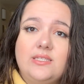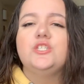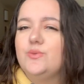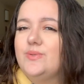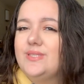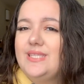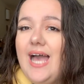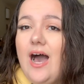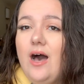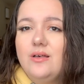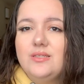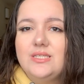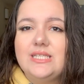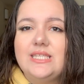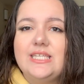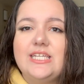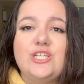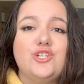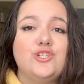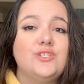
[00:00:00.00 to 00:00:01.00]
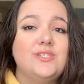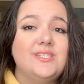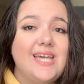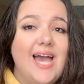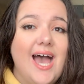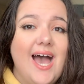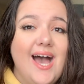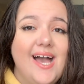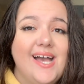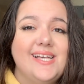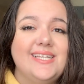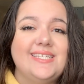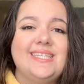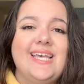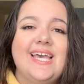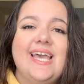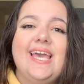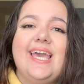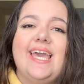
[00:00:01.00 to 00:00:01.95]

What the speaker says: So what the housing leader does